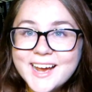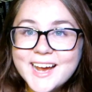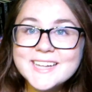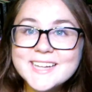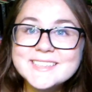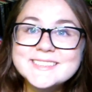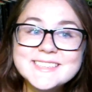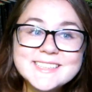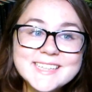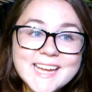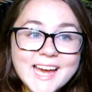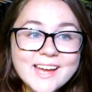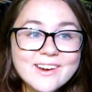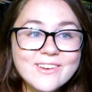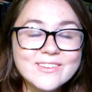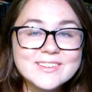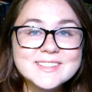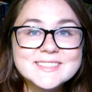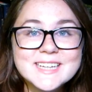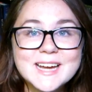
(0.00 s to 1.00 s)
I see Kat
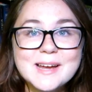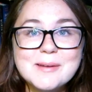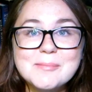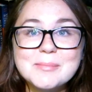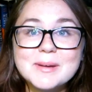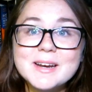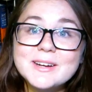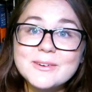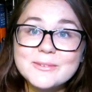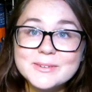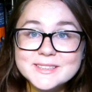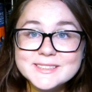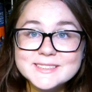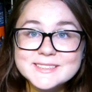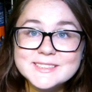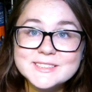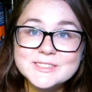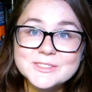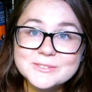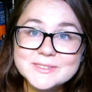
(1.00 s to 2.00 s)
all the time, but I don't get to
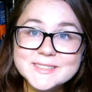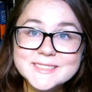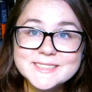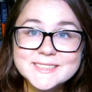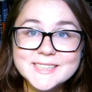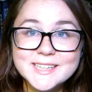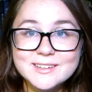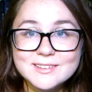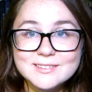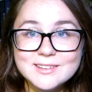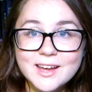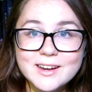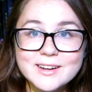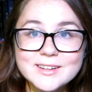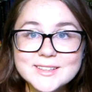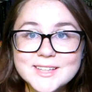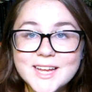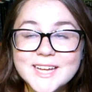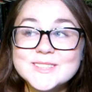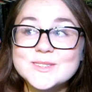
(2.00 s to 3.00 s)
see Teresa and Alana
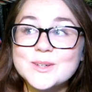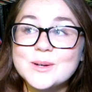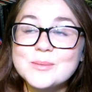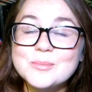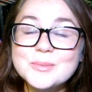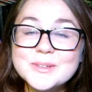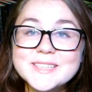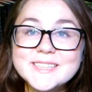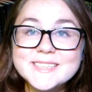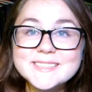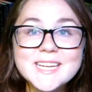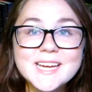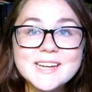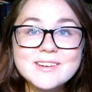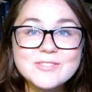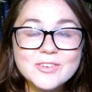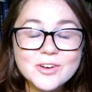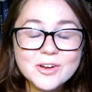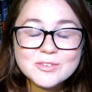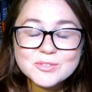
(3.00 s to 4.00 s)
a lot, so I'm really
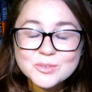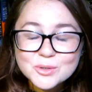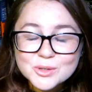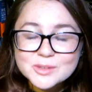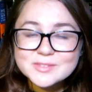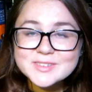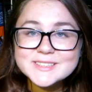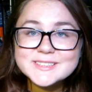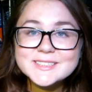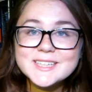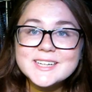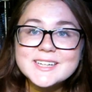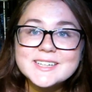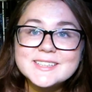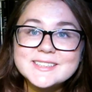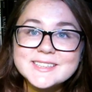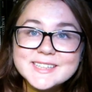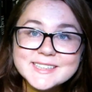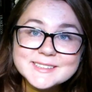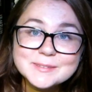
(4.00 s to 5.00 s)
excited for all four of us
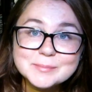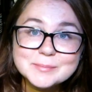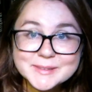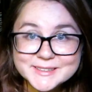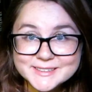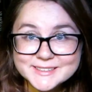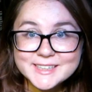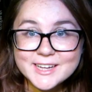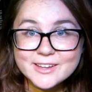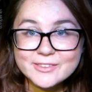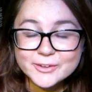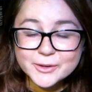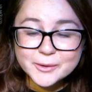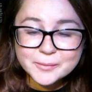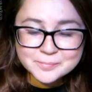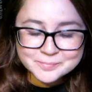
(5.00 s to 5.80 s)
to get to be together.